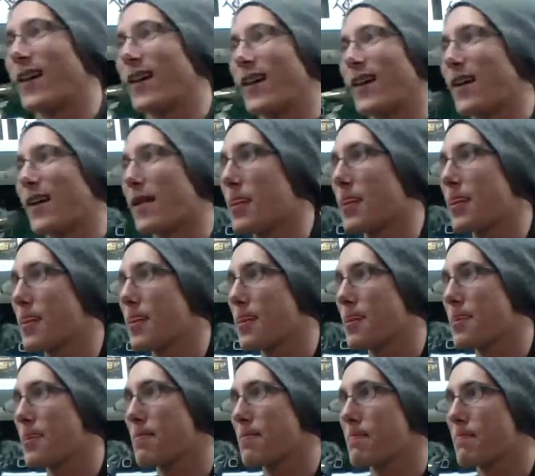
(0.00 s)
You also
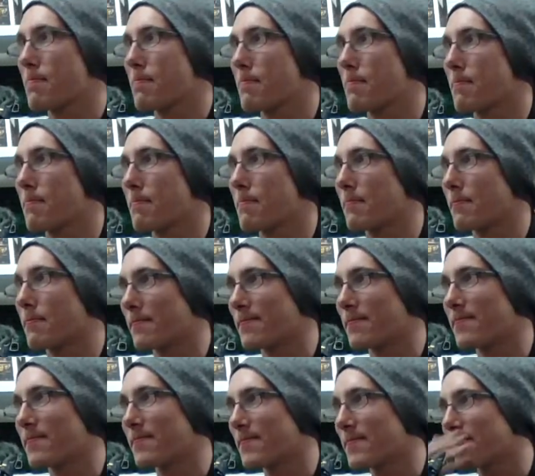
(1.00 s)
keep
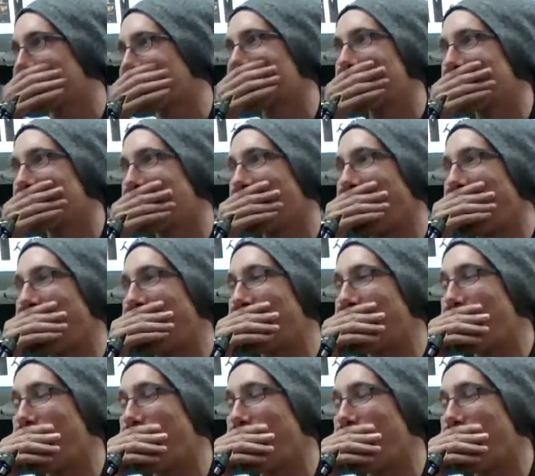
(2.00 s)
engaging.